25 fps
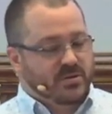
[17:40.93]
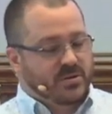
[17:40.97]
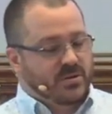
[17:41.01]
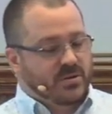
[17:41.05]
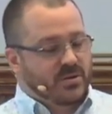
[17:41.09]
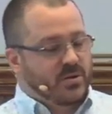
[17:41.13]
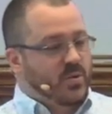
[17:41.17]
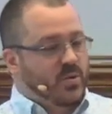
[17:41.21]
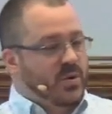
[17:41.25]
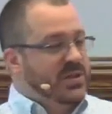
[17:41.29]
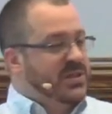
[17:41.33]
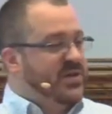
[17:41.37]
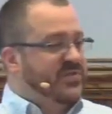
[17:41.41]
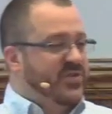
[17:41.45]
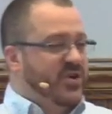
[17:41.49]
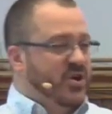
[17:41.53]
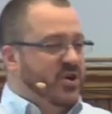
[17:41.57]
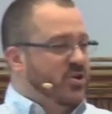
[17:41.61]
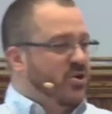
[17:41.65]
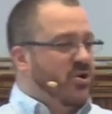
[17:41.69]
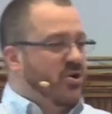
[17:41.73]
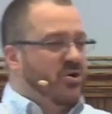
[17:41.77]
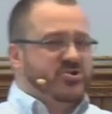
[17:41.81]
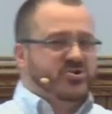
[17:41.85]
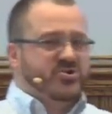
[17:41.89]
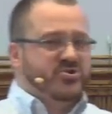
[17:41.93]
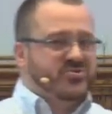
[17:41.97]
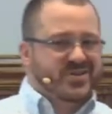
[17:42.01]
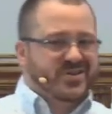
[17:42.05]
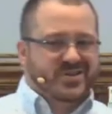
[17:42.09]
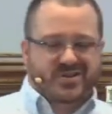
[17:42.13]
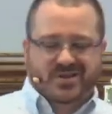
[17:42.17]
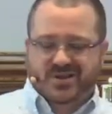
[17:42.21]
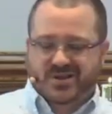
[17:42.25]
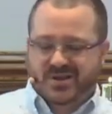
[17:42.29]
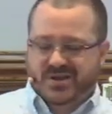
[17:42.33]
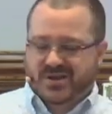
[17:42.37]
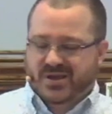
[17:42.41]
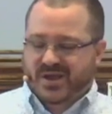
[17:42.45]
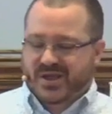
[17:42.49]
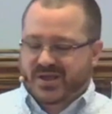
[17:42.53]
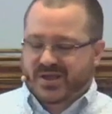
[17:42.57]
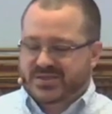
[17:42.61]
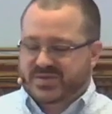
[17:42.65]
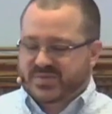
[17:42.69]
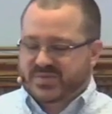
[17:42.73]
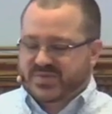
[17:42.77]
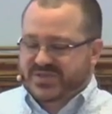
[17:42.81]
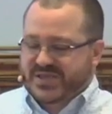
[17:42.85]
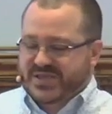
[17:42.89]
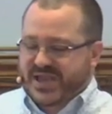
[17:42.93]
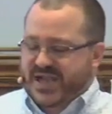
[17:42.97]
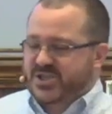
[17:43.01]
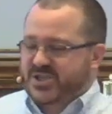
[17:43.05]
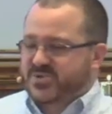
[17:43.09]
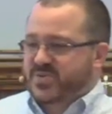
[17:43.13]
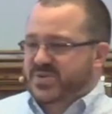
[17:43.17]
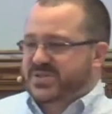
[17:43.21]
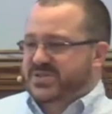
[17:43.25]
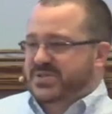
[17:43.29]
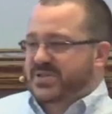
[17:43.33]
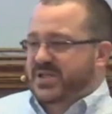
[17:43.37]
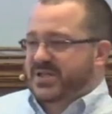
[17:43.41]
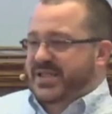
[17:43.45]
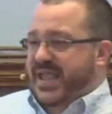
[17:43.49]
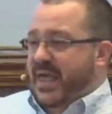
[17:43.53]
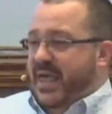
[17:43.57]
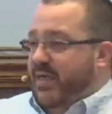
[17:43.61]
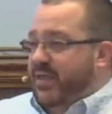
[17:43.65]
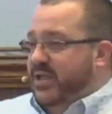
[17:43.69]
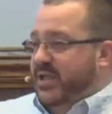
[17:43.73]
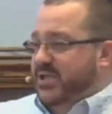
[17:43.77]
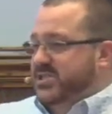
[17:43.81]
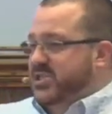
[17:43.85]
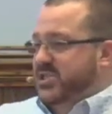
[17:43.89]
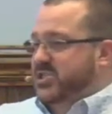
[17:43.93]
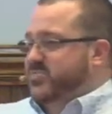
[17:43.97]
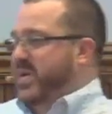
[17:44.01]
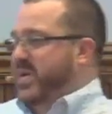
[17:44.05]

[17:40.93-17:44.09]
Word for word: We live in a culture that is obsessed with telling us to spend